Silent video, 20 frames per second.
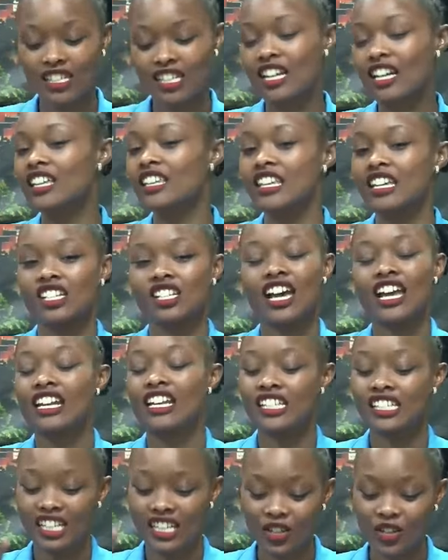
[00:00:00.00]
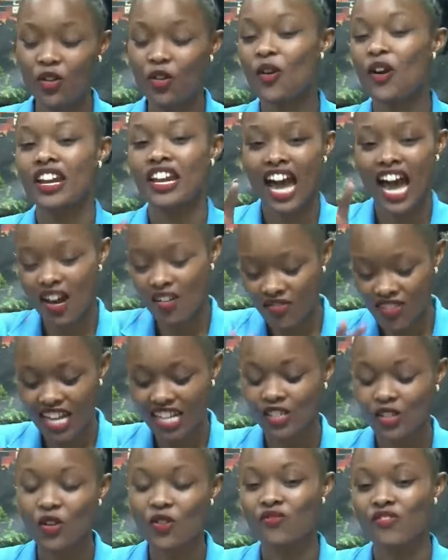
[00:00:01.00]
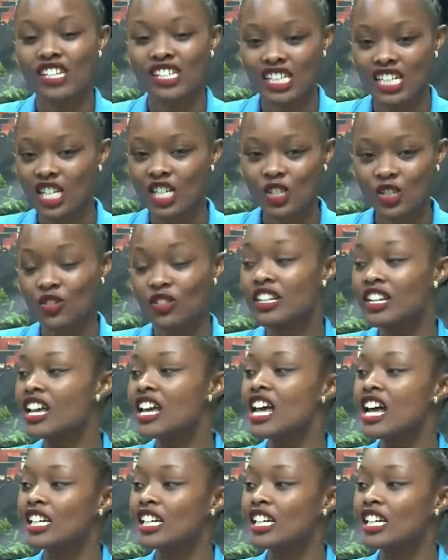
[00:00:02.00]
take the challenge and go and have that conversation.